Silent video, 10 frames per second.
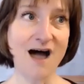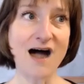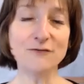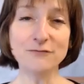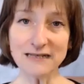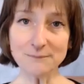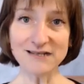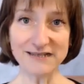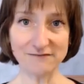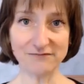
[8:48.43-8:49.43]
I really
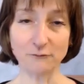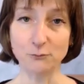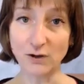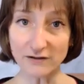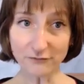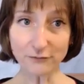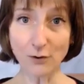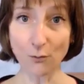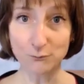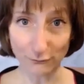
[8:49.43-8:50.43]
believe that whatever
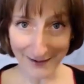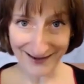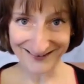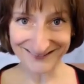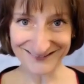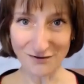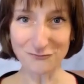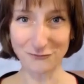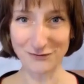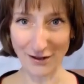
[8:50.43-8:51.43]
our brain's
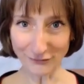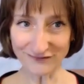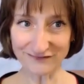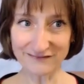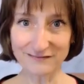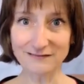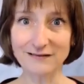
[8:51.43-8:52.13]
offering us,